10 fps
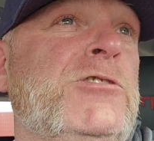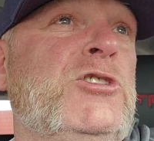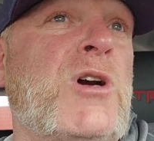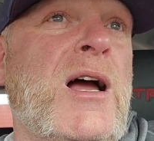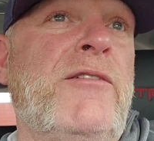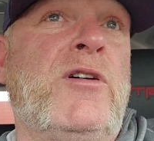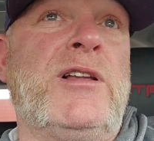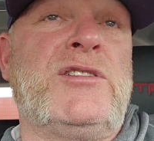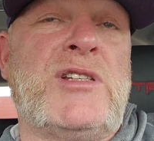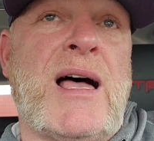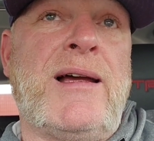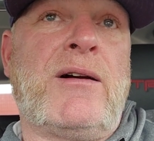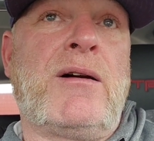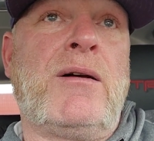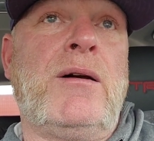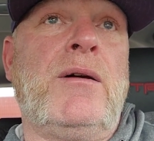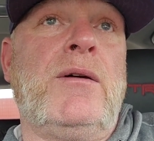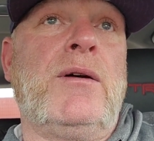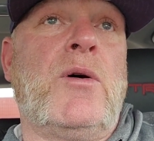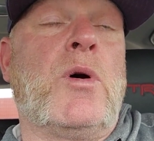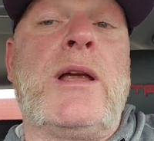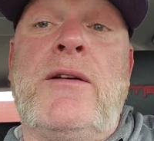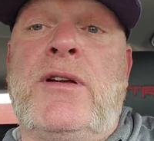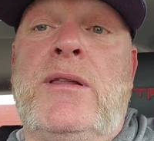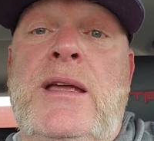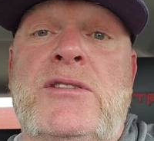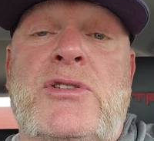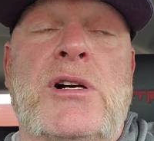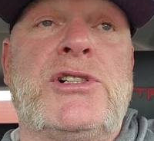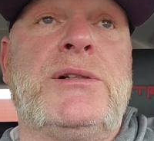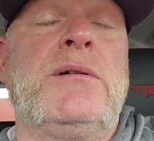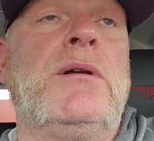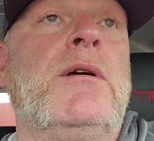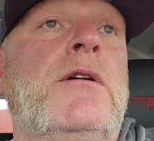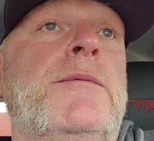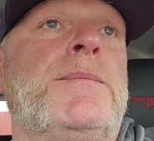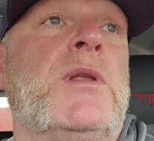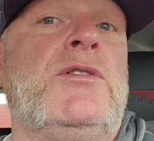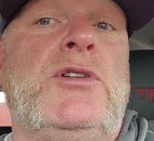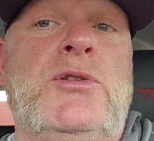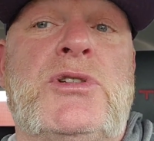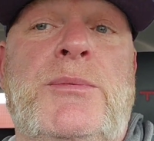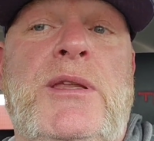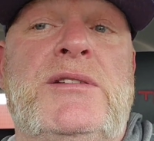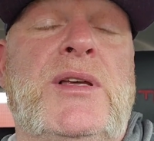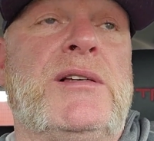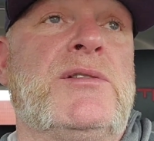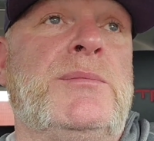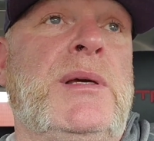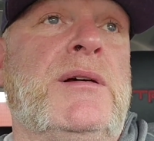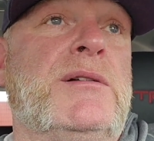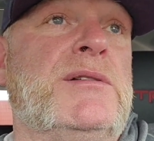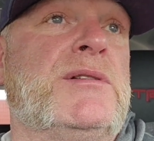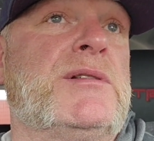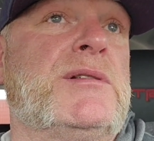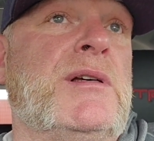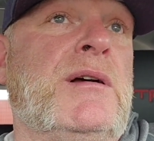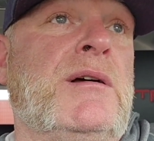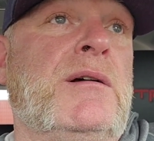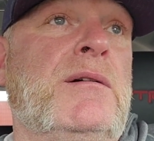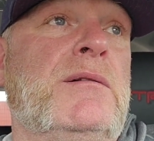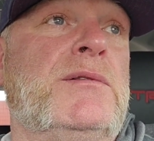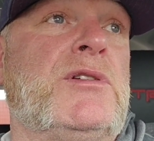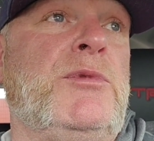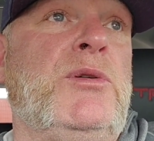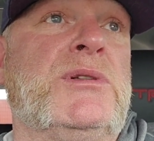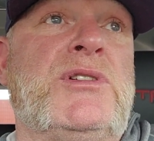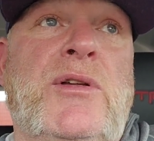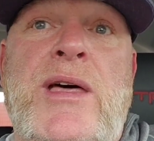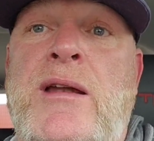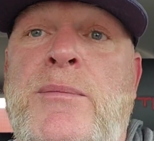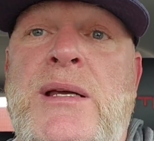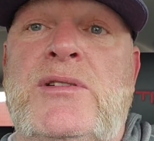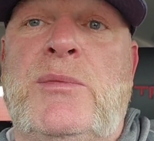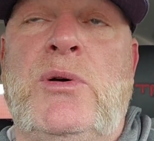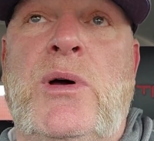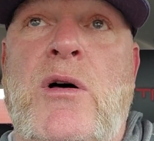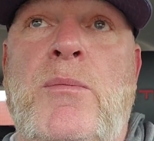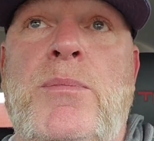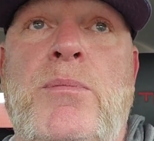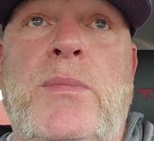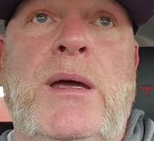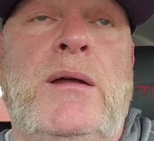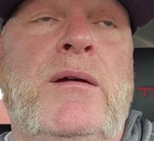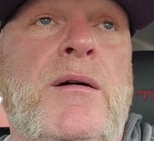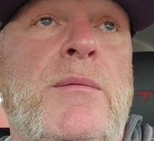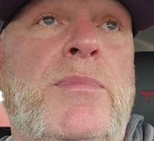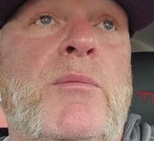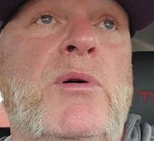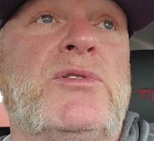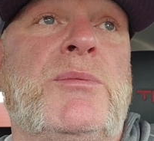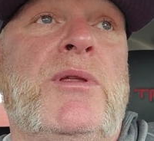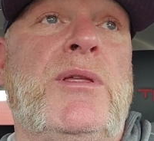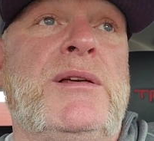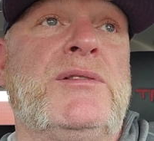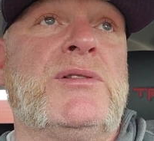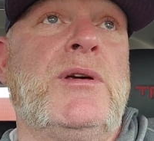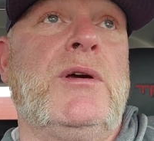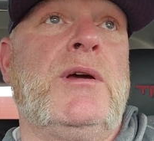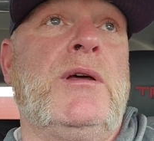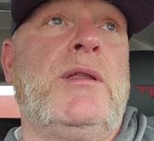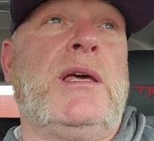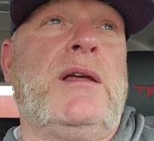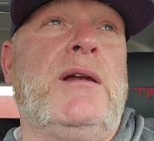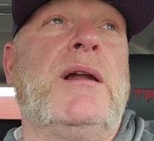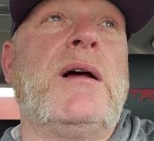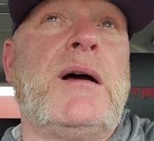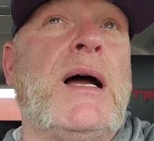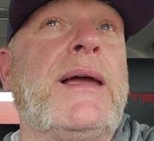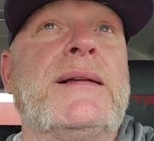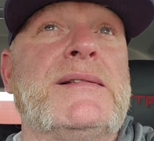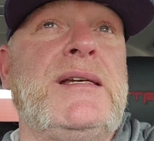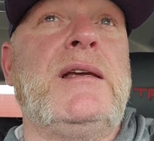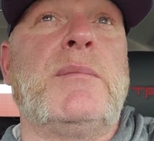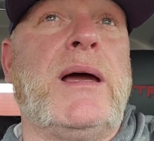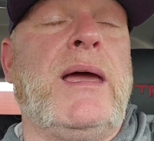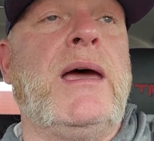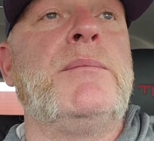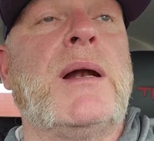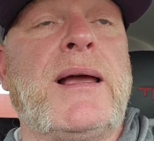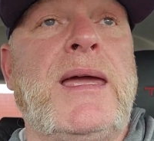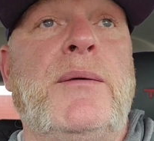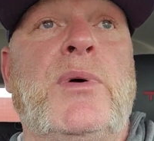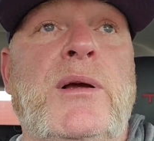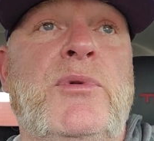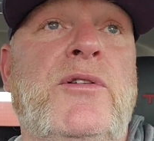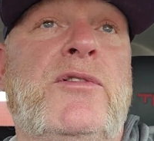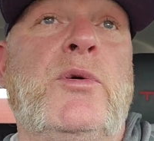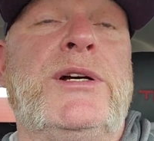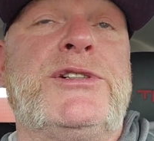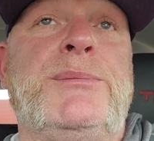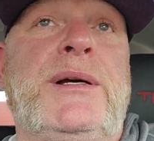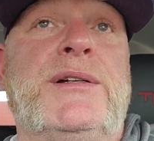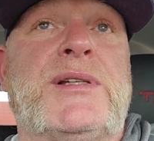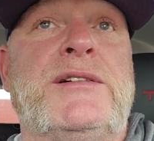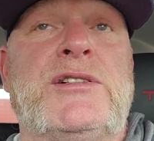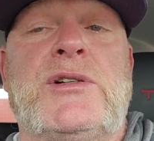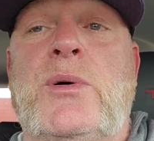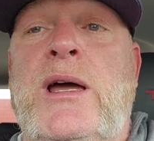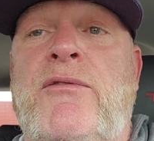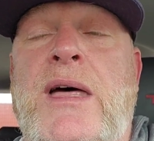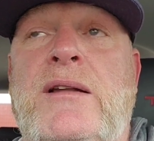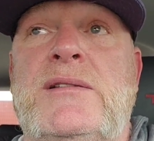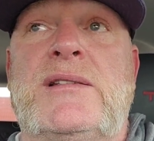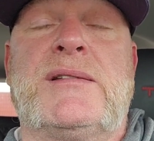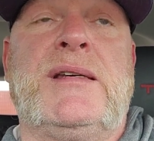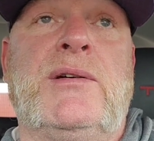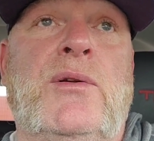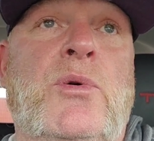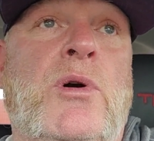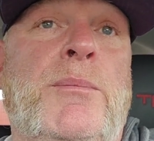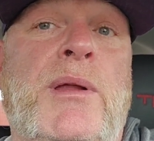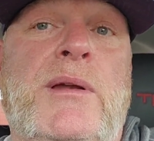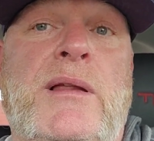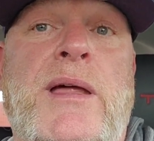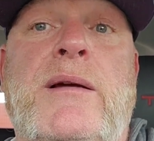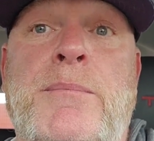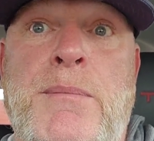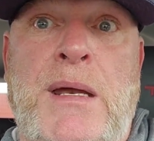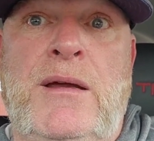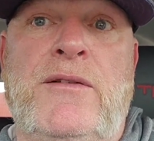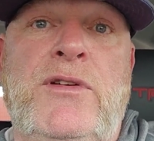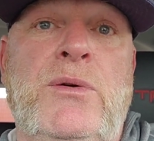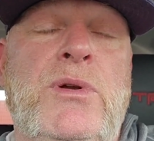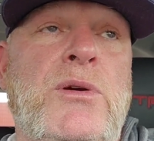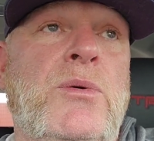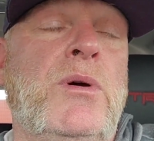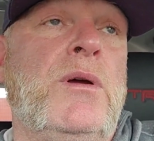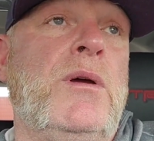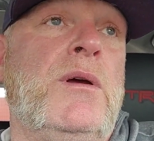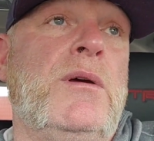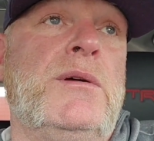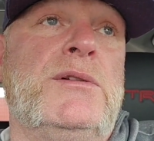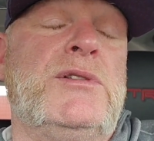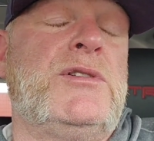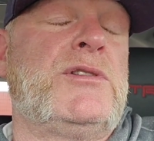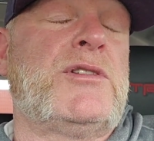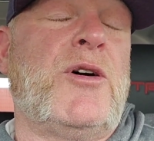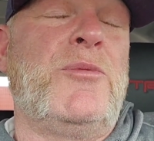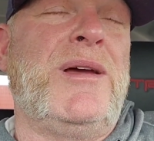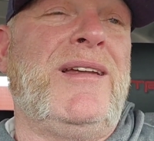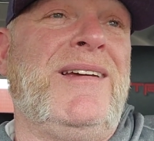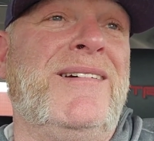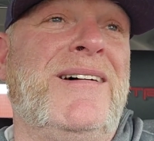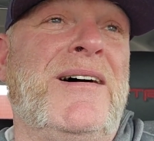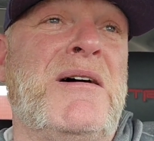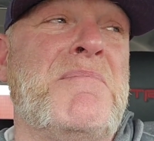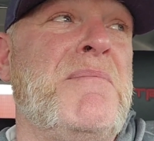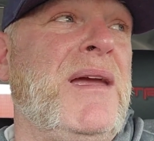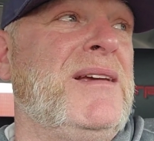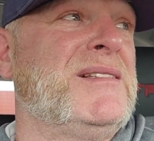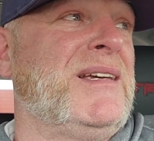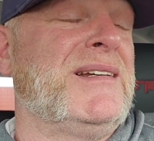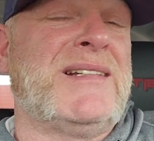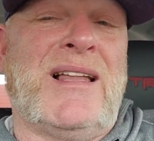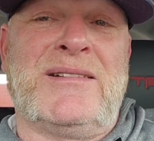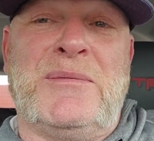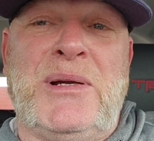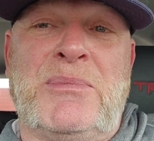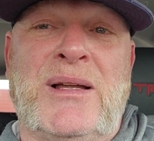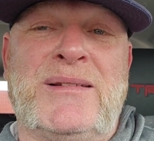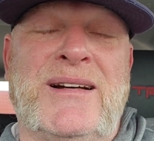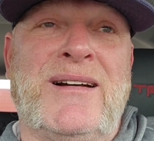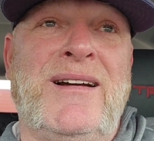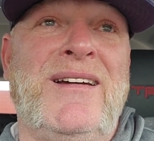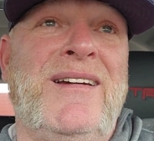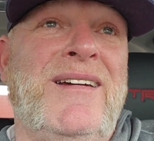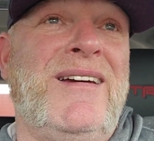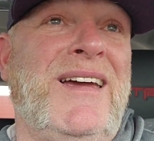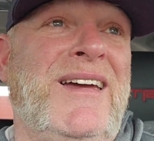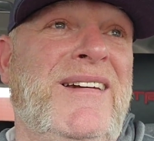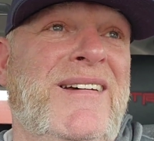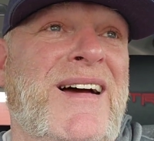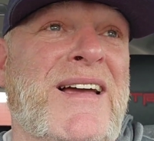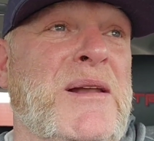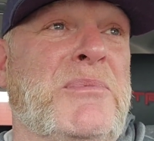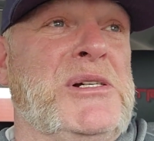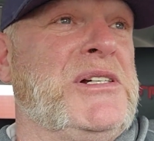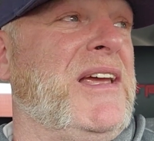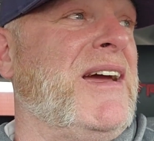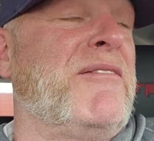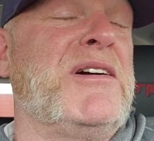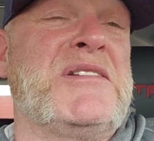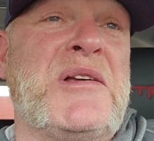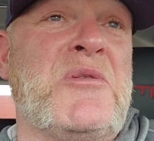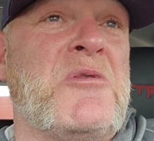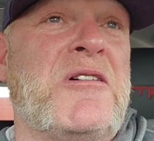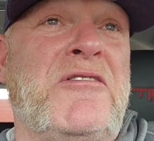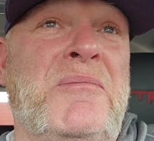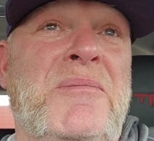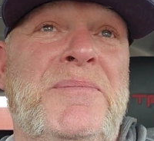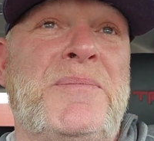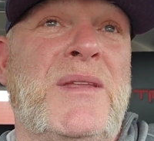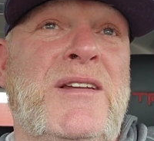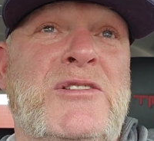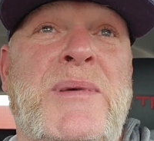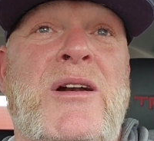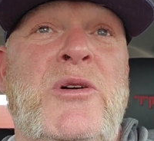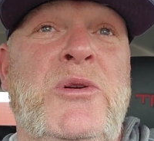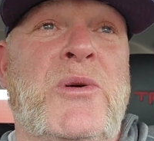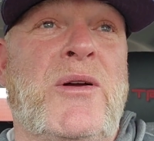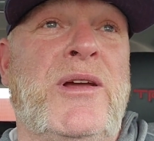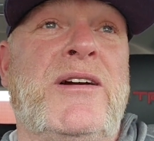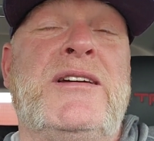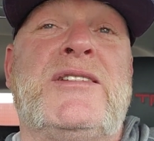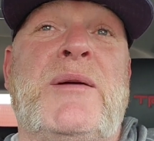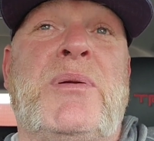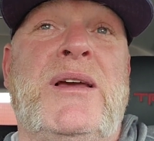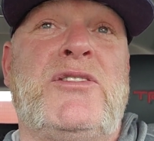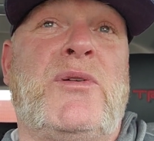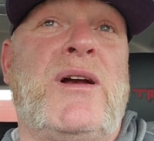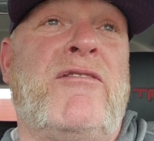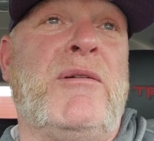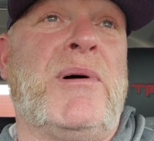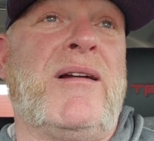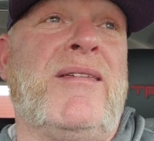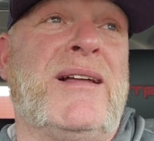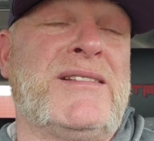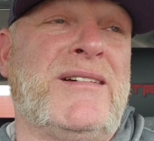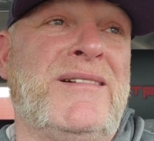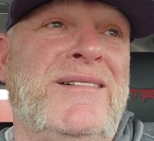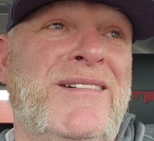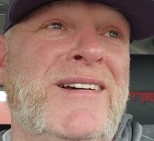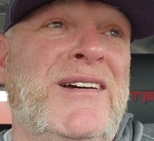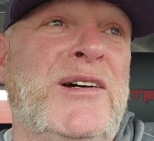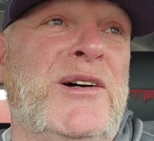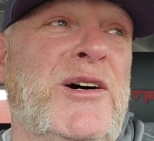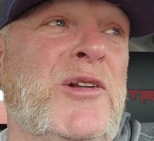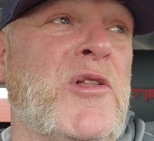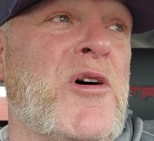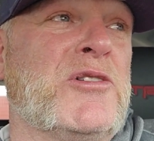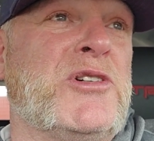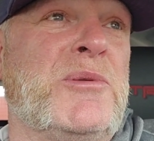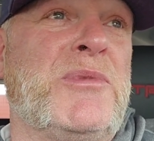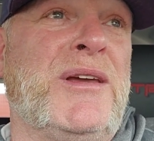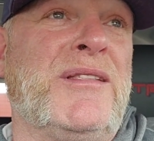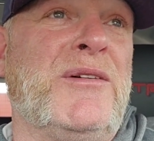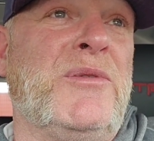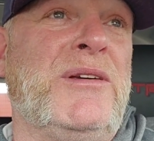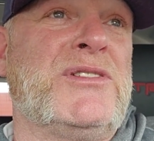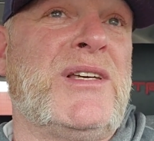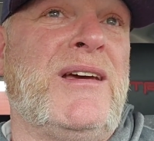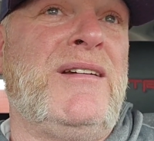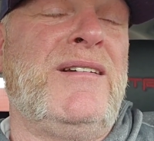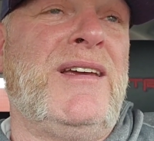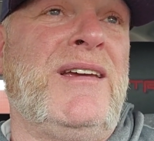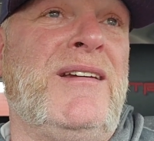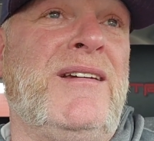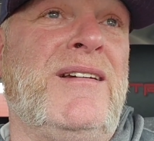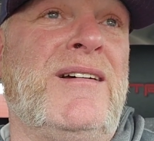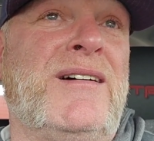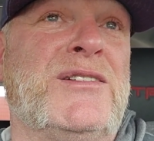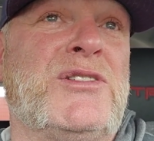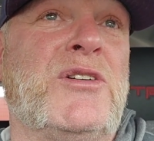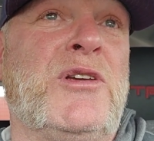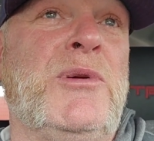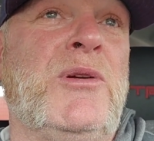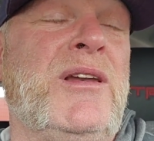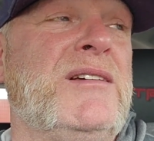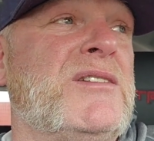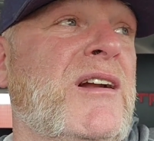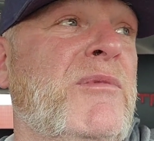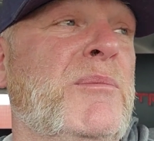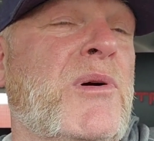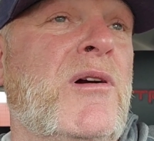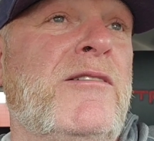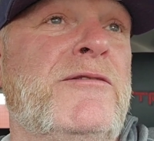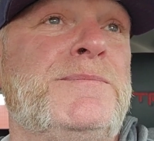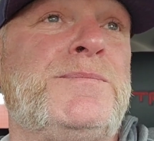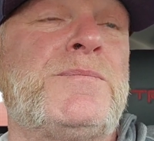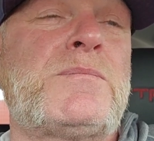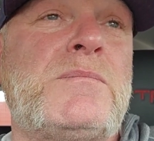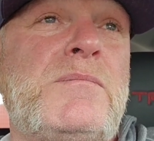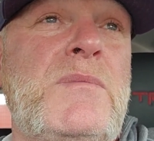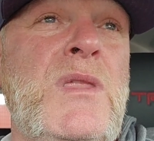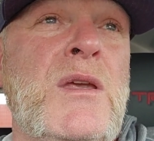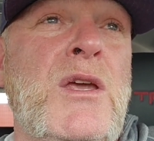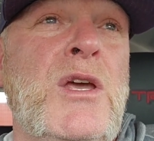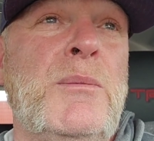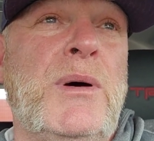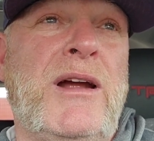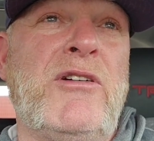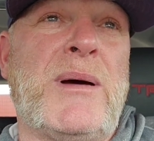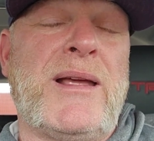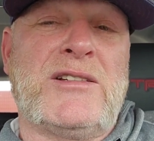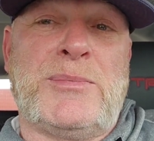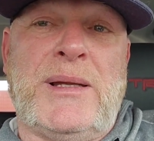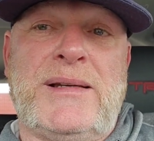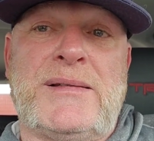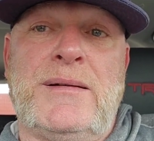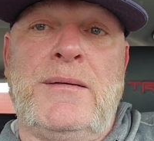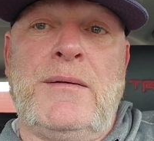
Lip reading: drive or desire or even the instruction to do some of these things, because some of you instill that in me. Some of you help and promote some of the things that I can see in my head, but I can't bring them to fruition because I just don't have that skill or ability like many of you do. So many amazing and talented people out there, and I can appreciate every single one of them. It doesn't matter who you are. There is a place everybody. That's a long-term thing that we've said in certain communities that I've been part of. But everybody has a place.